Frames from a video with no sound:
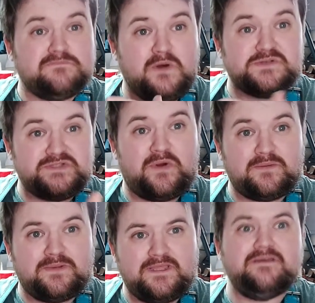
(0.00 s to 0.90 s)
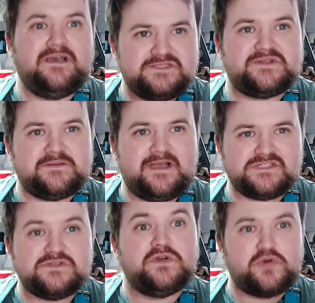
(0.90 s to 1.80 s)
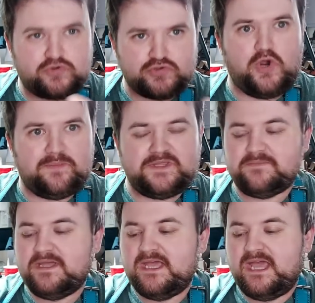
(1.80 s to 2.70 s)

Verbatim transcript: most notably, as you can imagine, chromium.